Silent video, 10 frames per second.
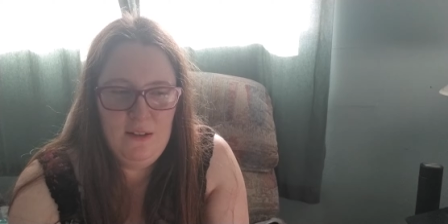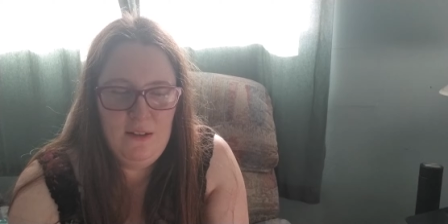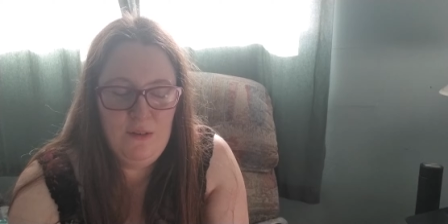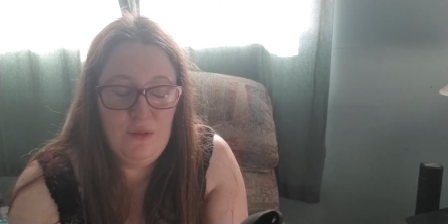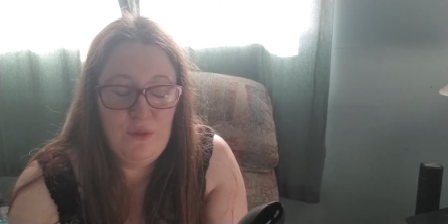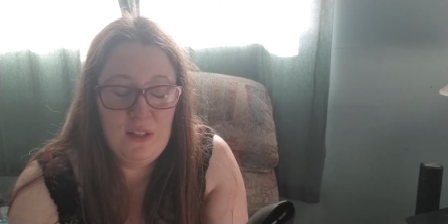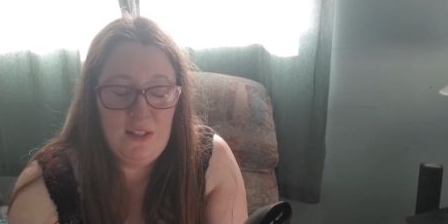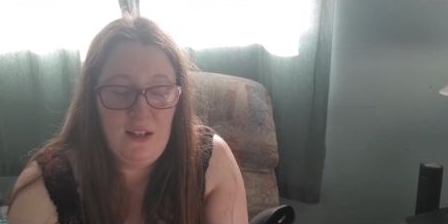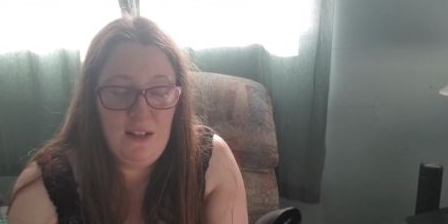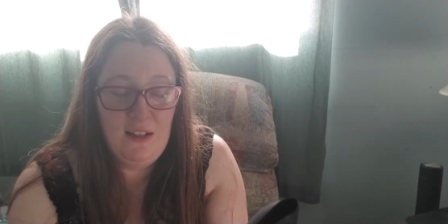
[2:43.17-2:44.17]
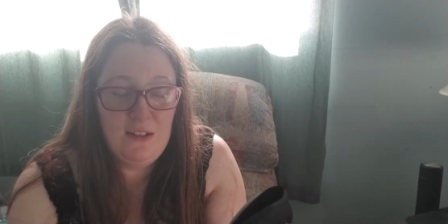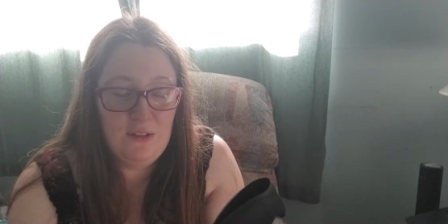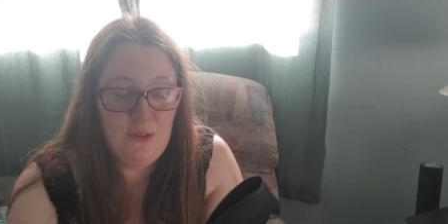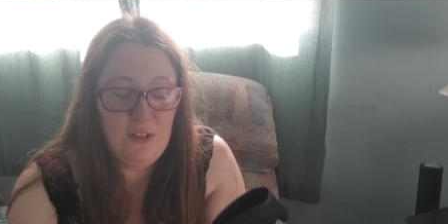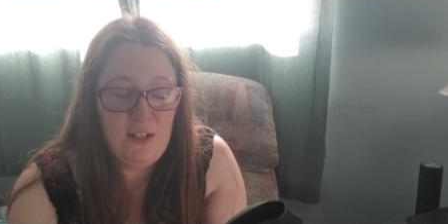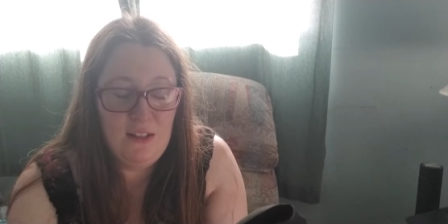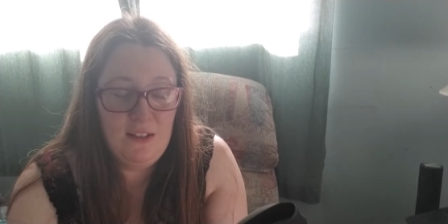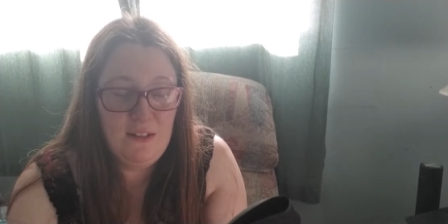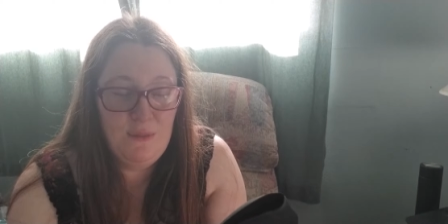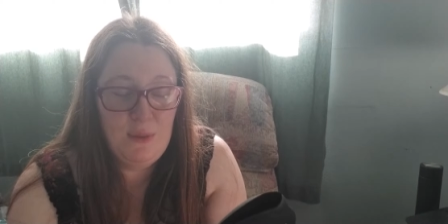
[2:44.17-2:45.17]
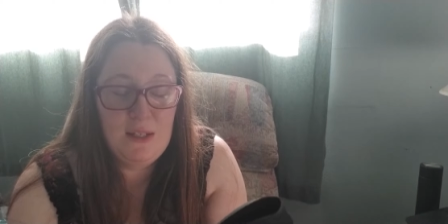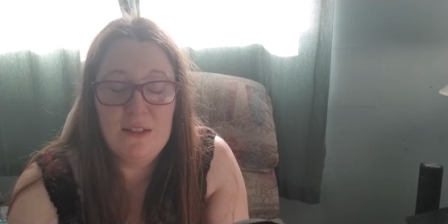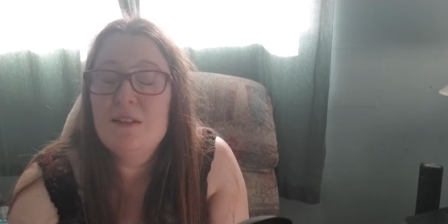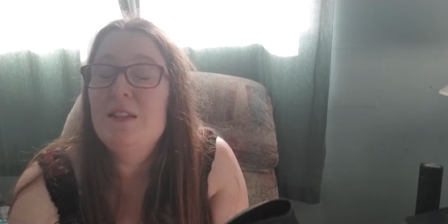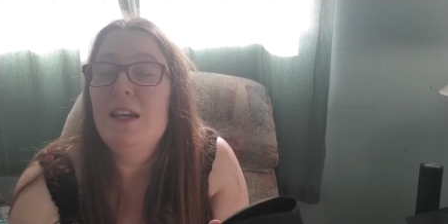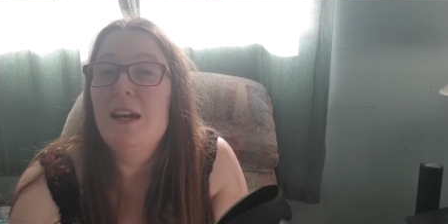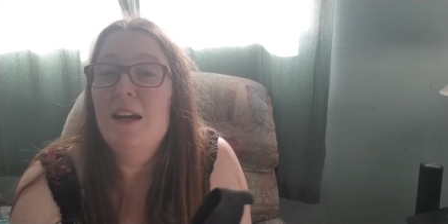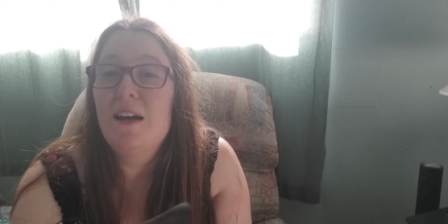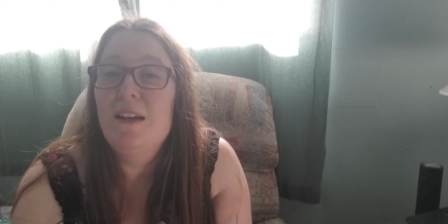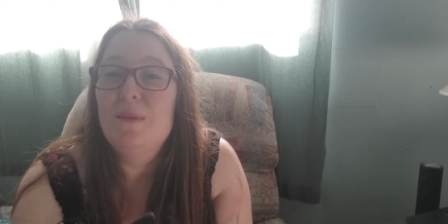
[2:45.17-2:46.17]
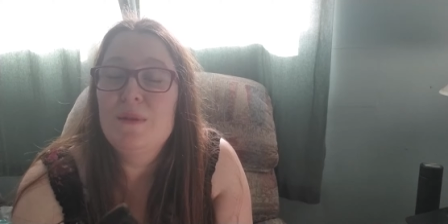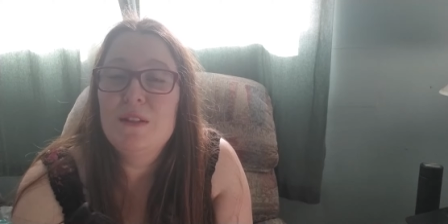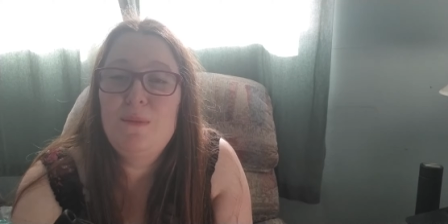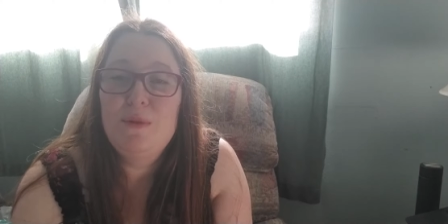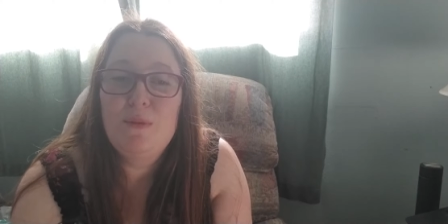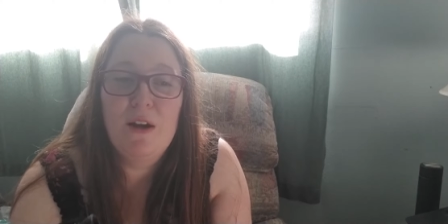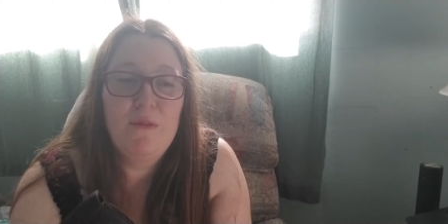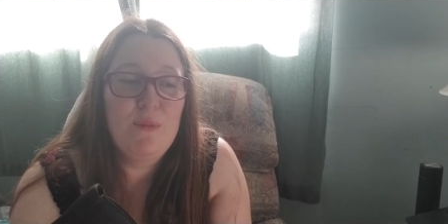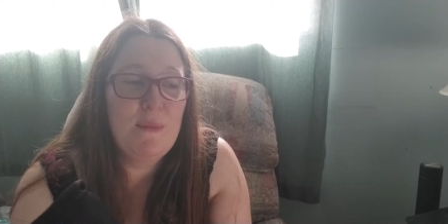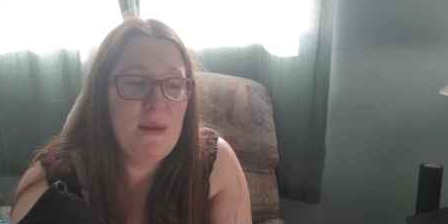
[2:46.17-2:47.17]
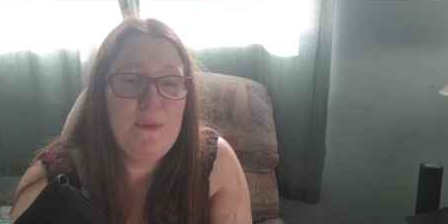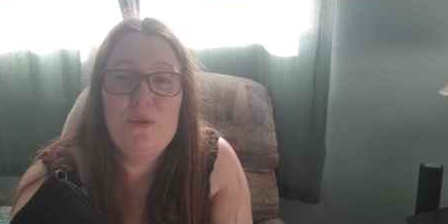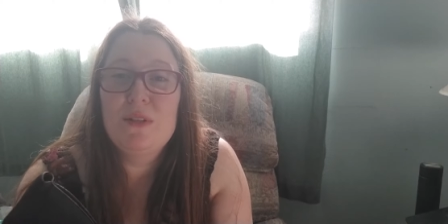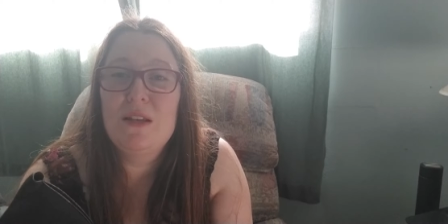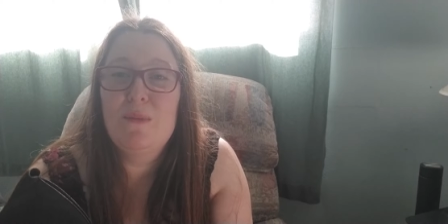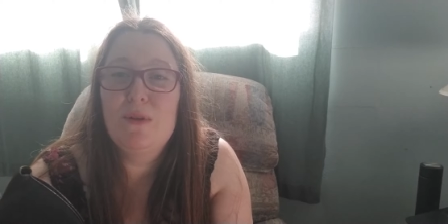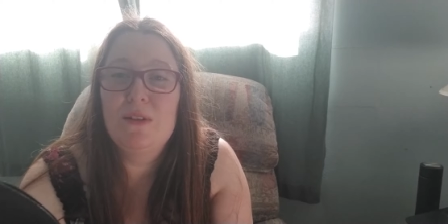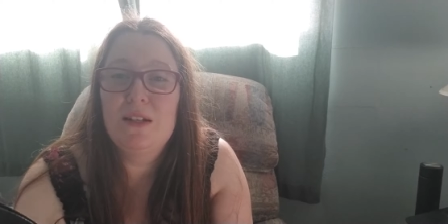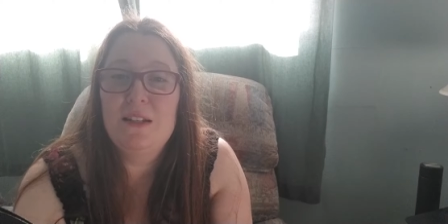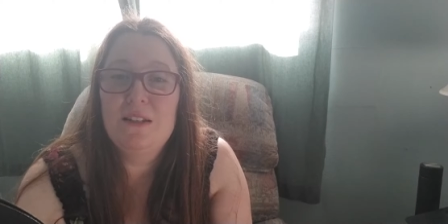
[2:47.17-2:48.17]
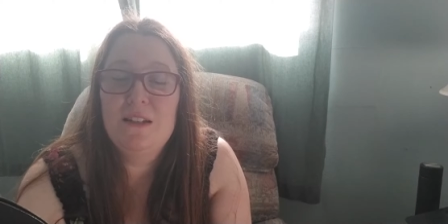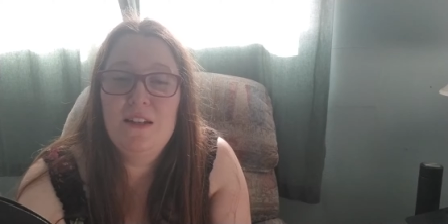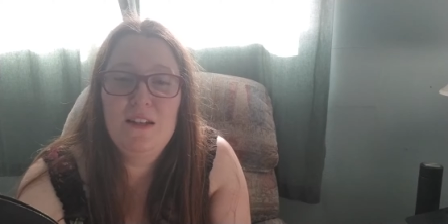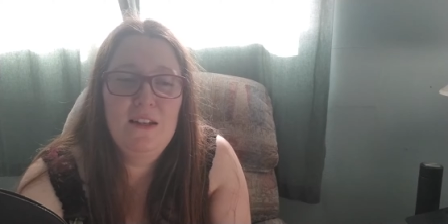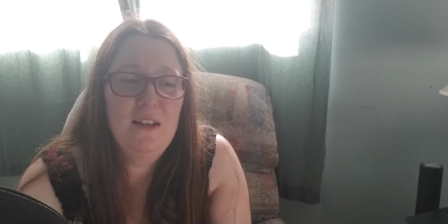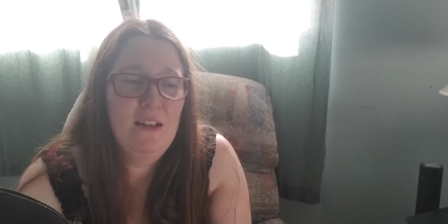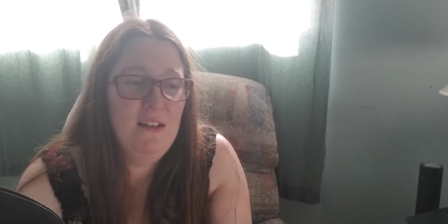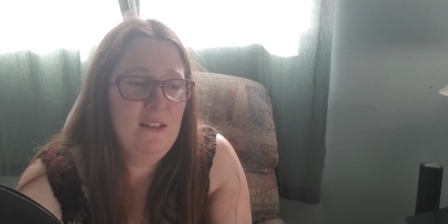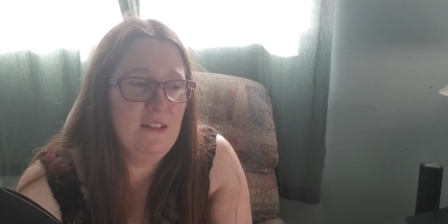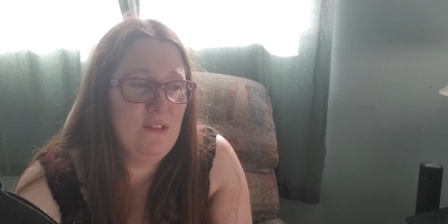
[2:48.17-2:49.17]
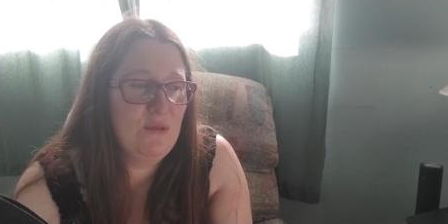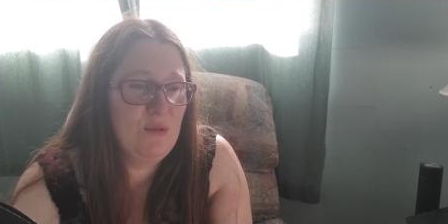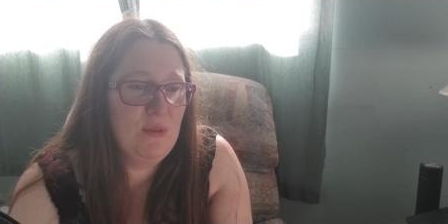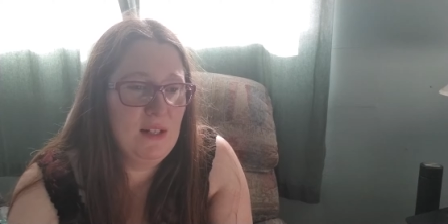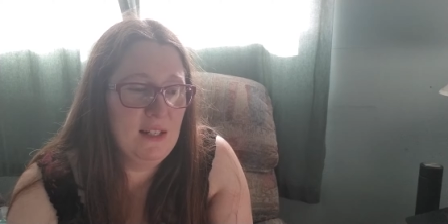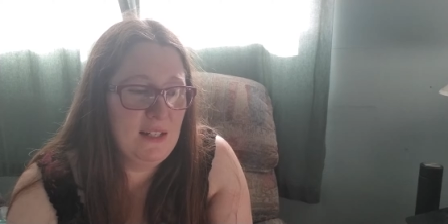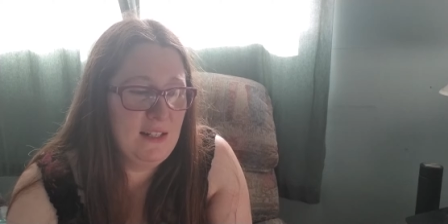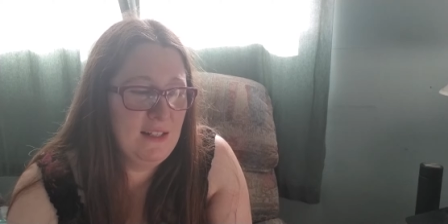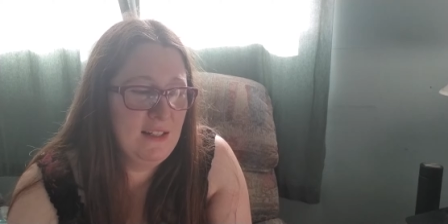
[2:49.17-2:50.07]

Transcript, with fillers: I don't know if I said eyelashes or eyelids because, yeah, I am sleep deprived. My baby was up all night and I don't know why.